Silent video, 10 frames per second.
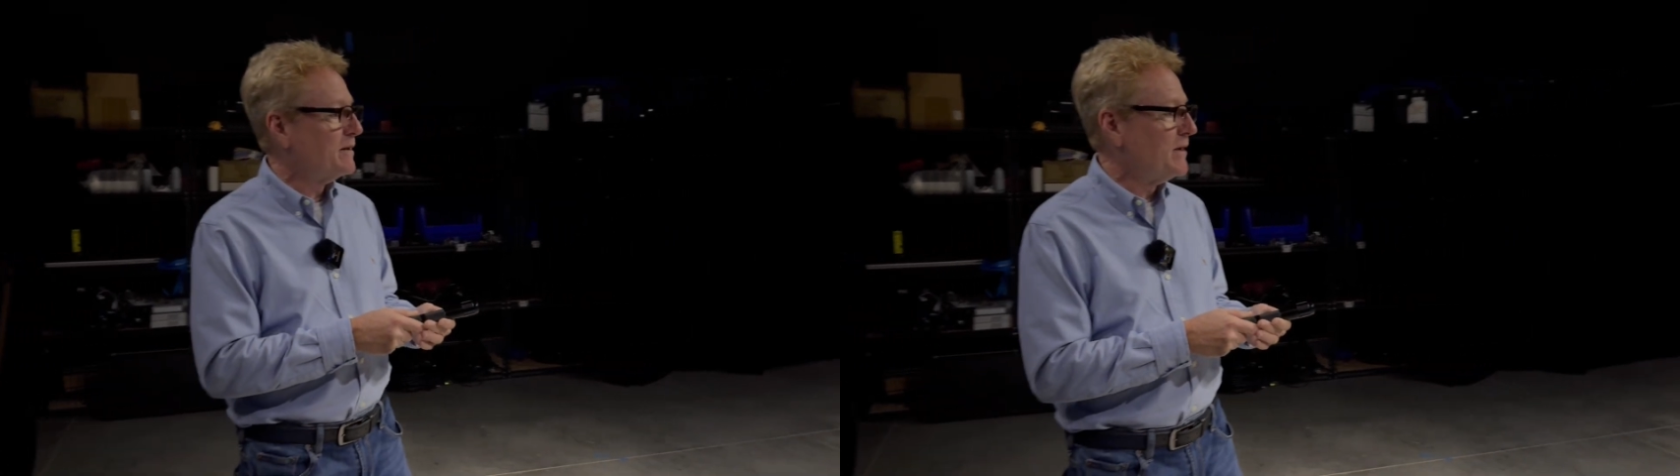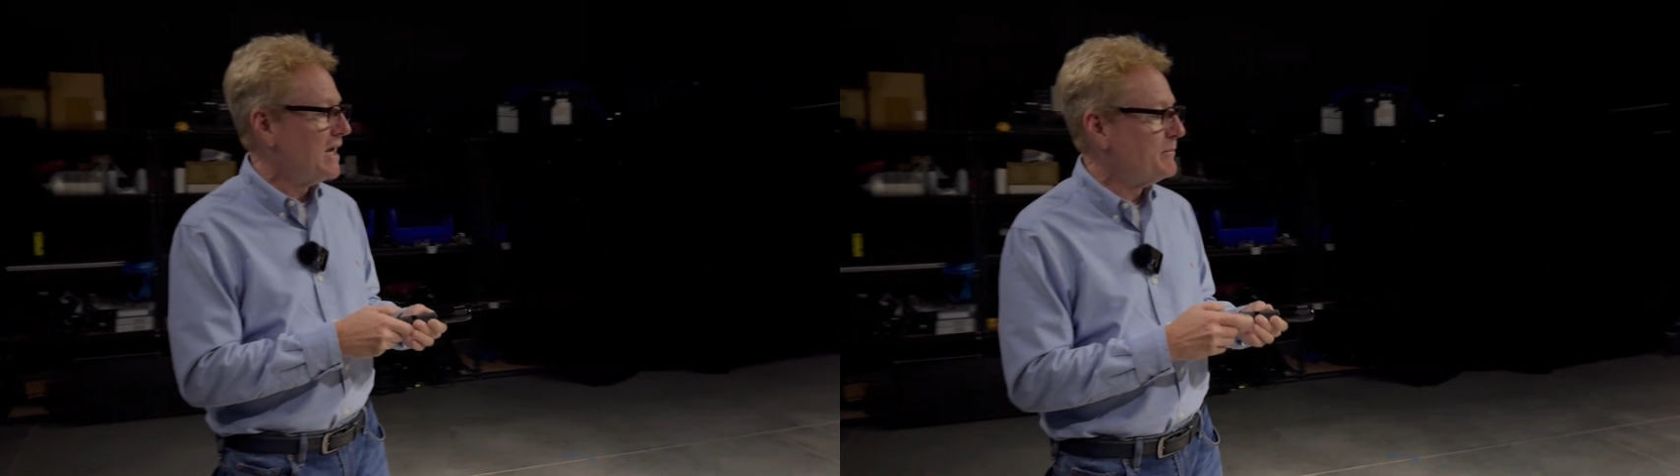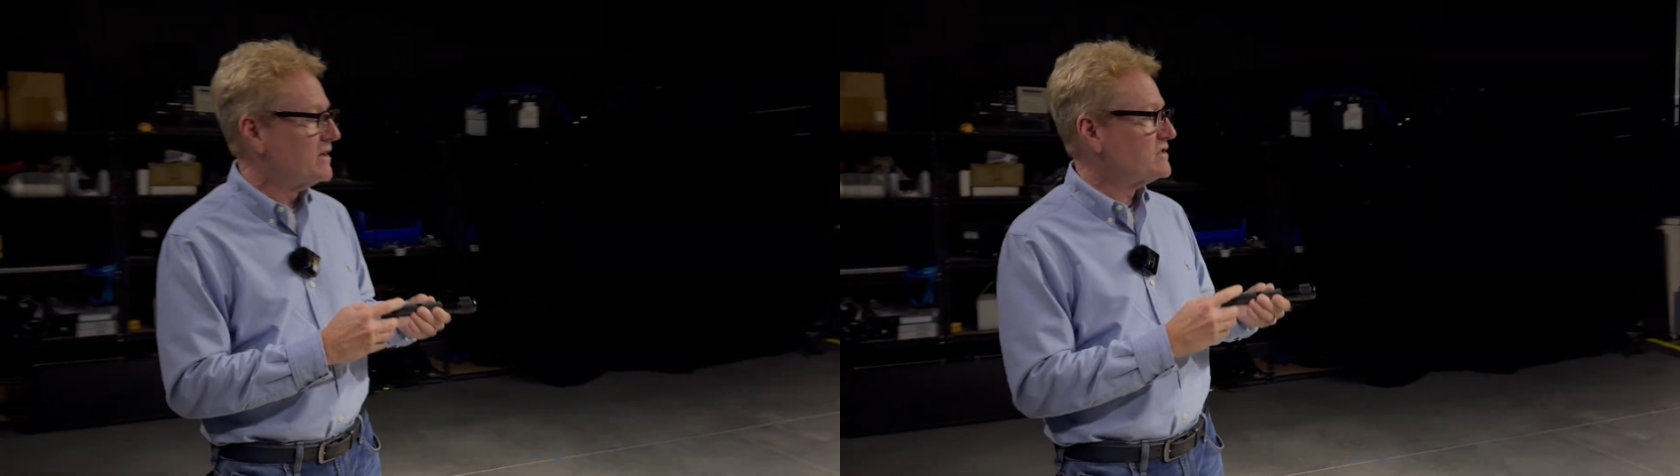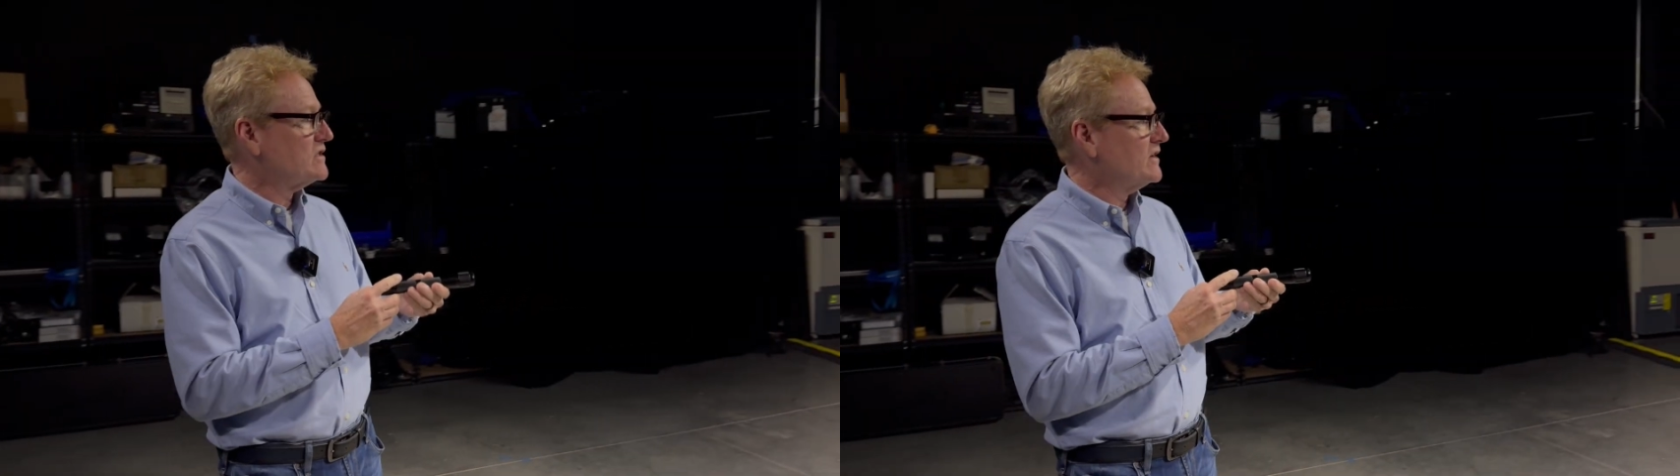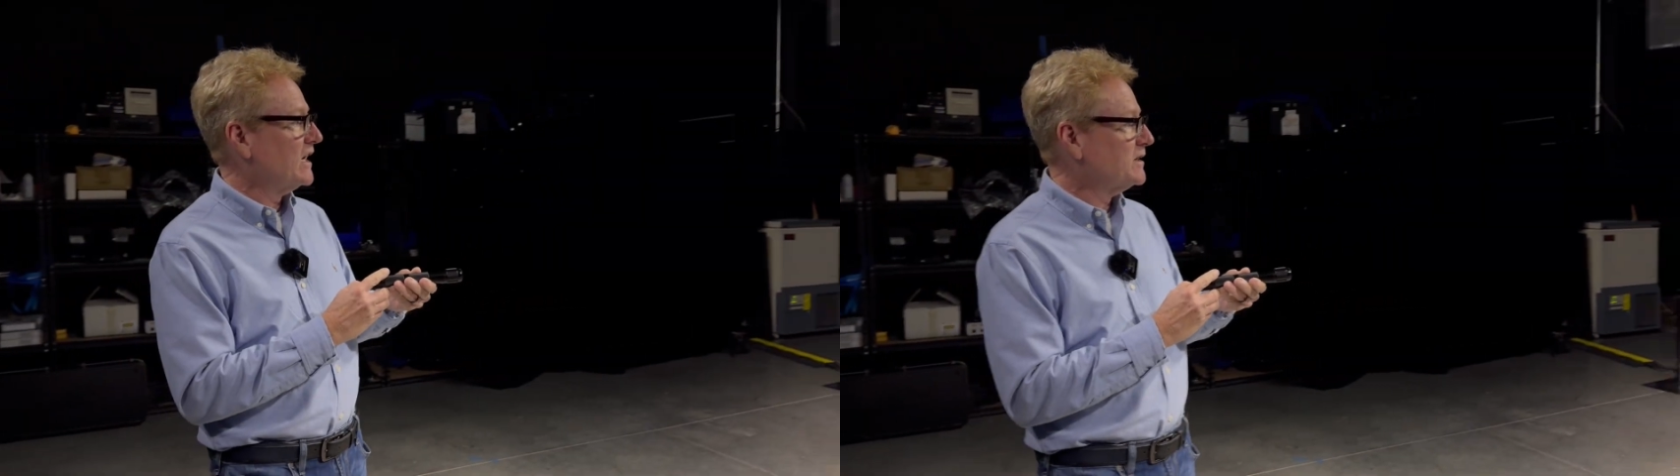beam is
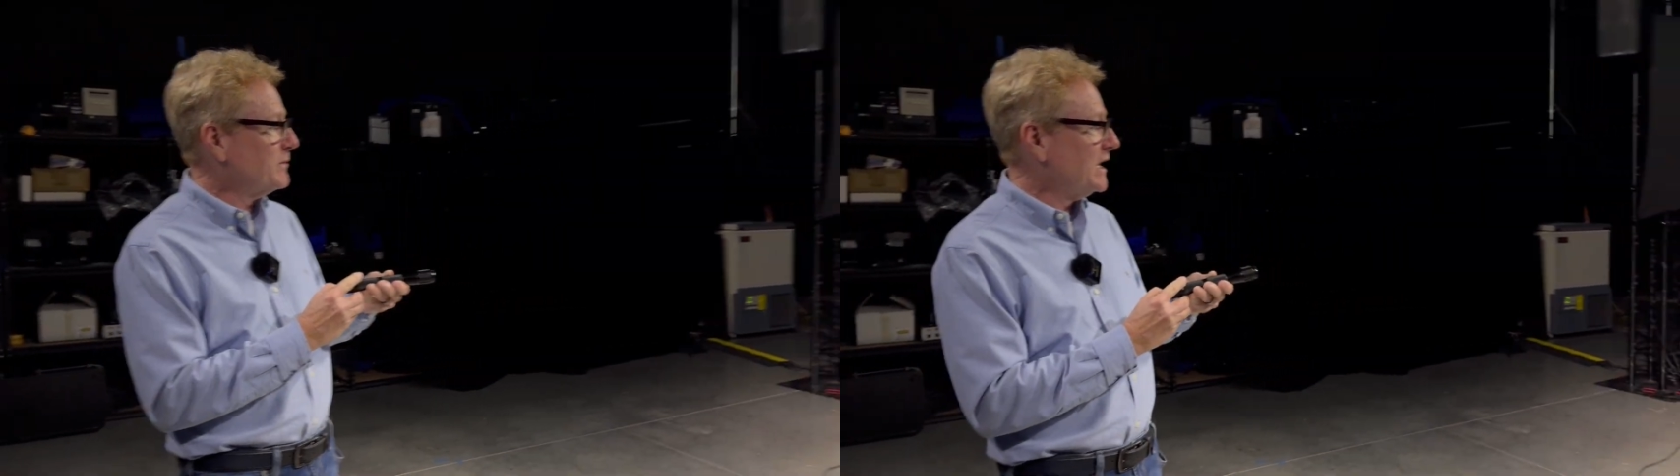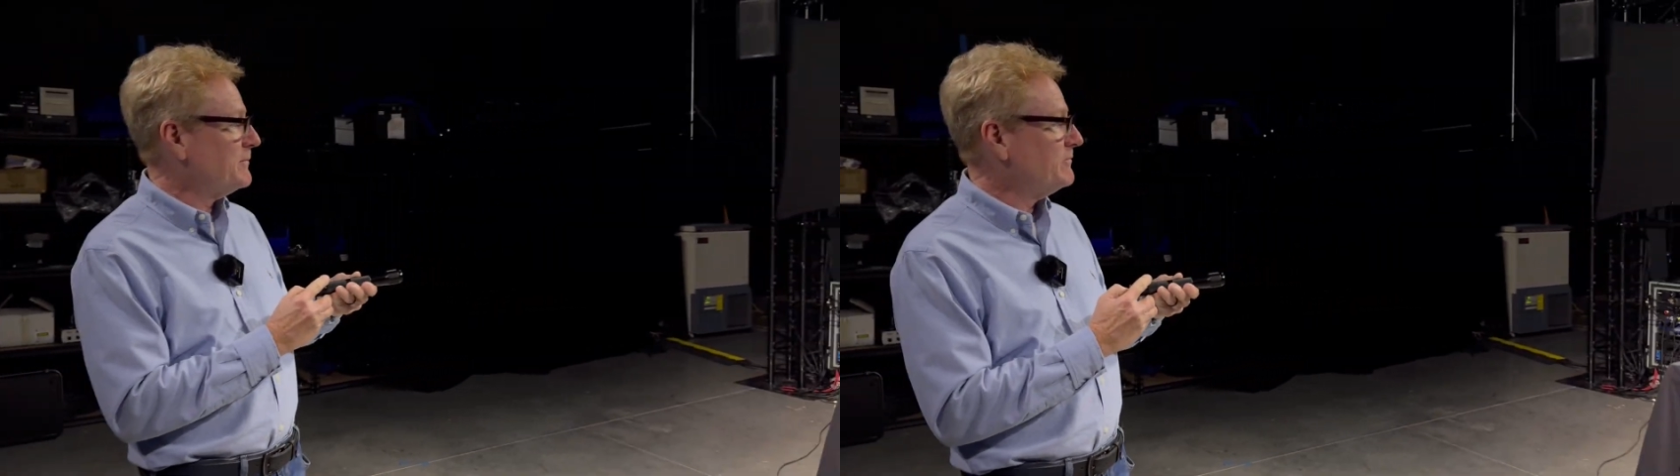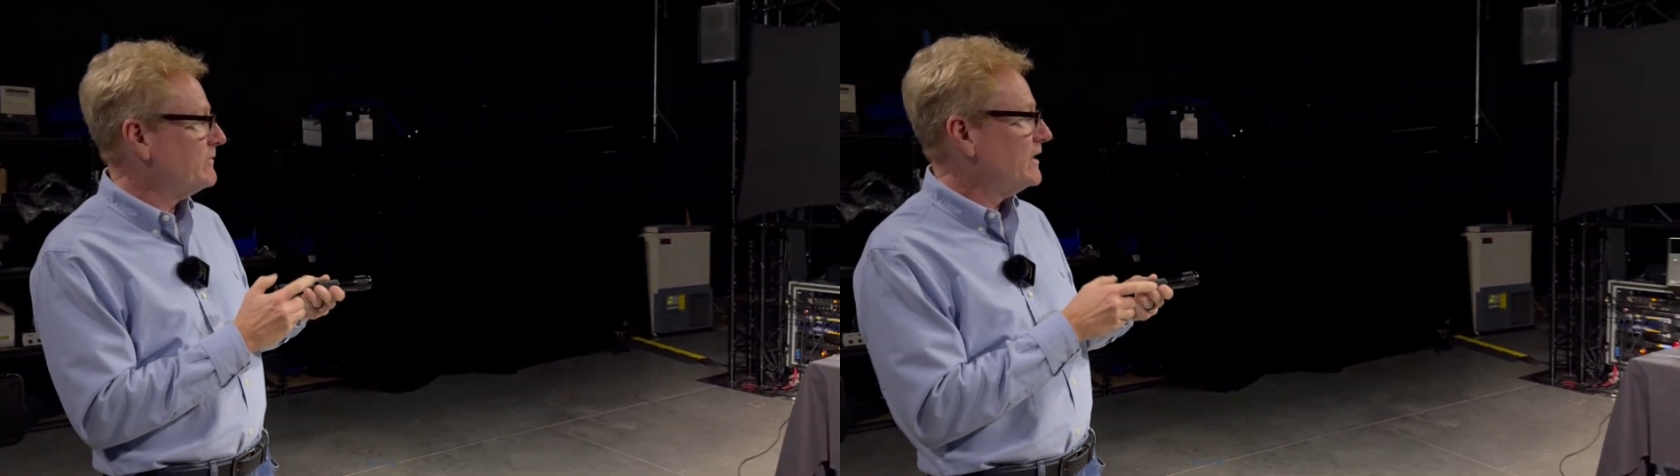you got the beam.